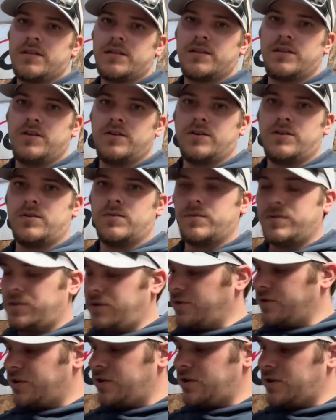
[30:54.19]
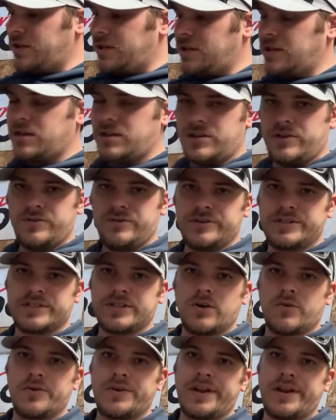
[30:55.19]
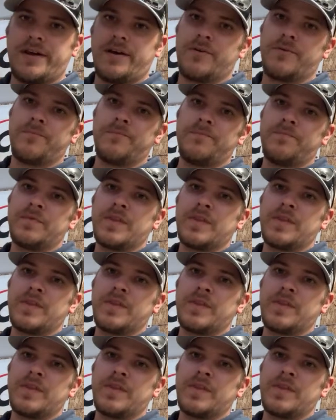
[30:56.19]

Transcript: you know, you're good, and then you just go to town.